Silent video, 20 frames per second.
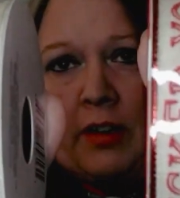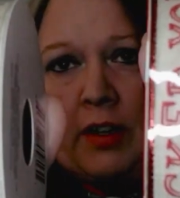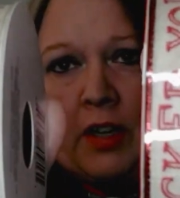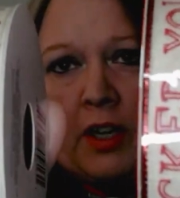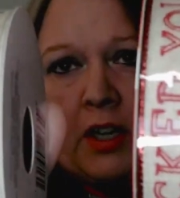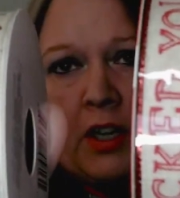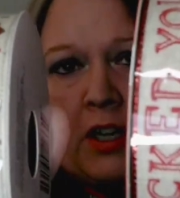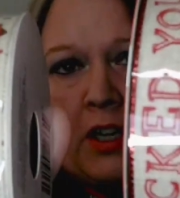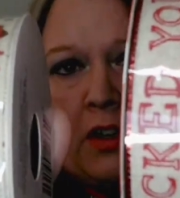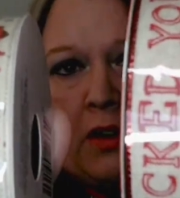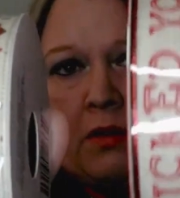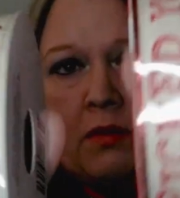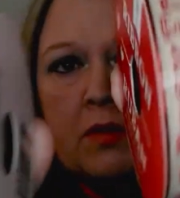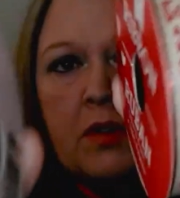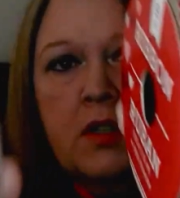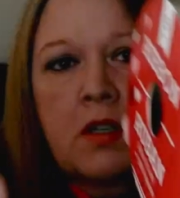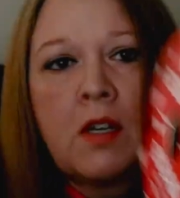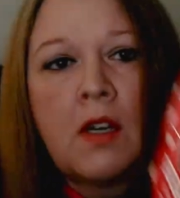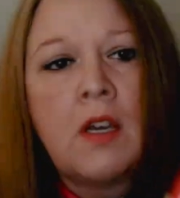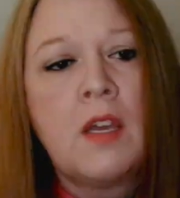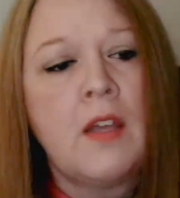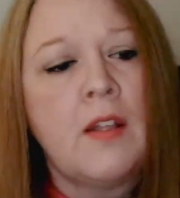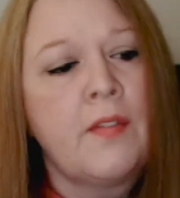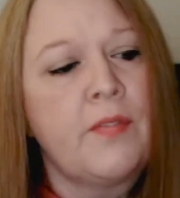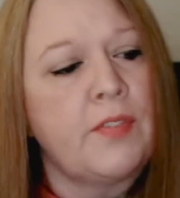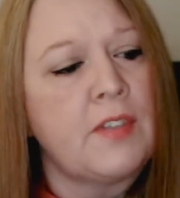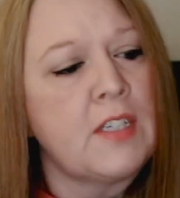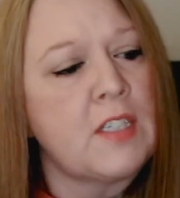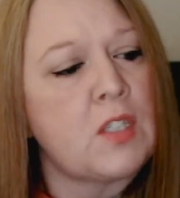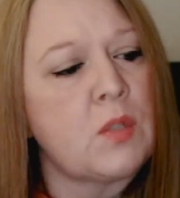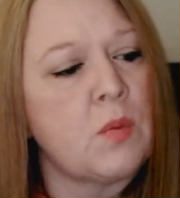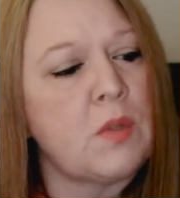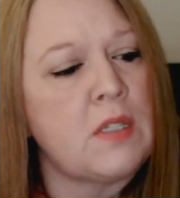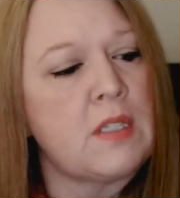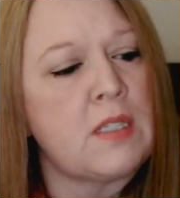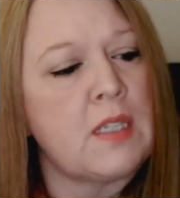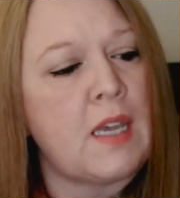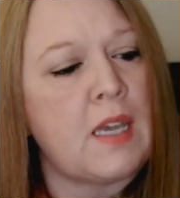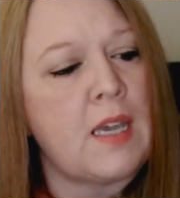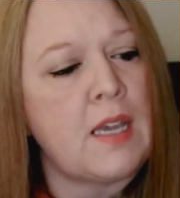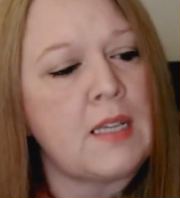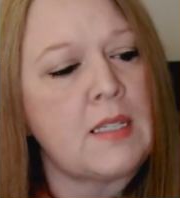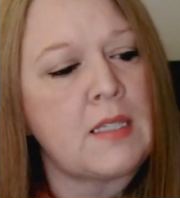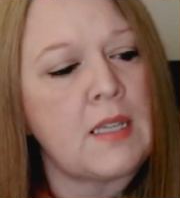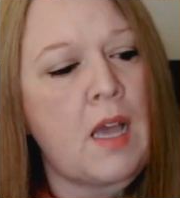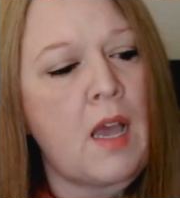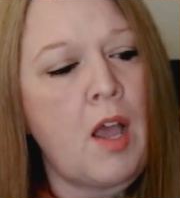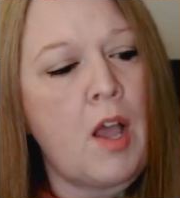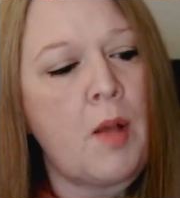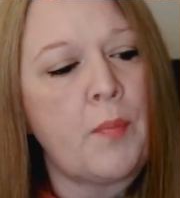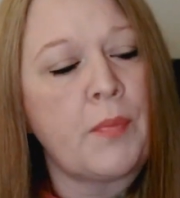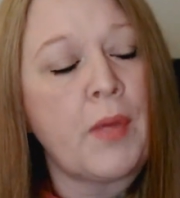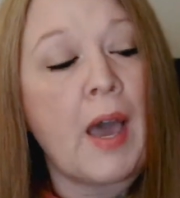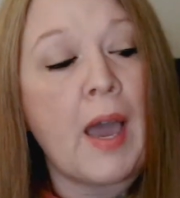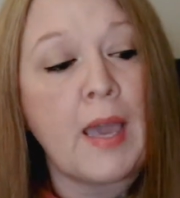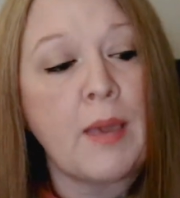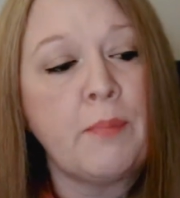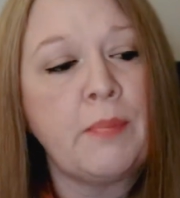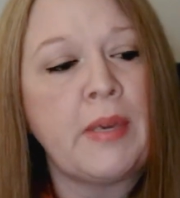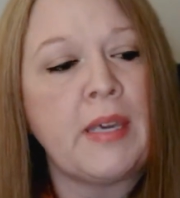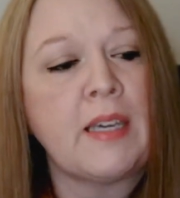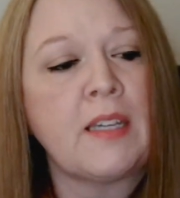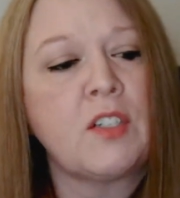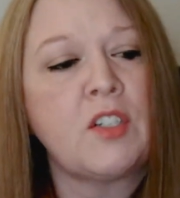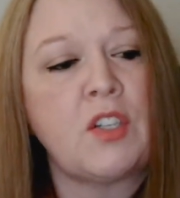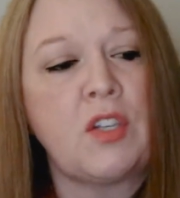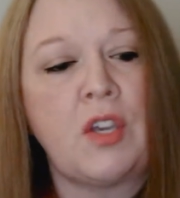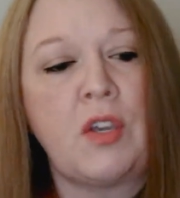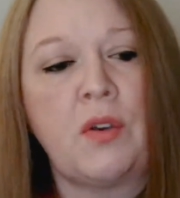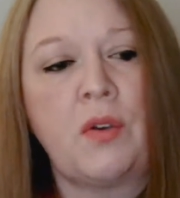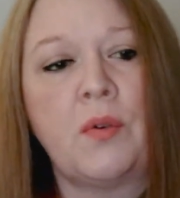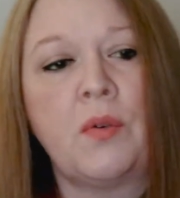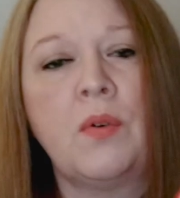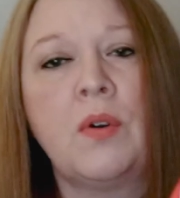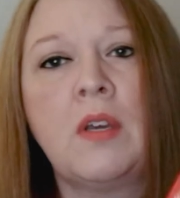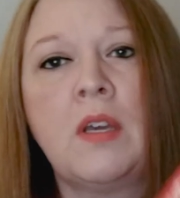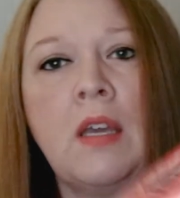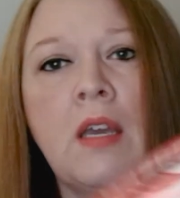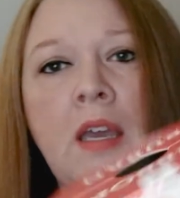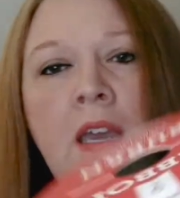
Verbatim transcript: very cute. This one says, um, I picked you,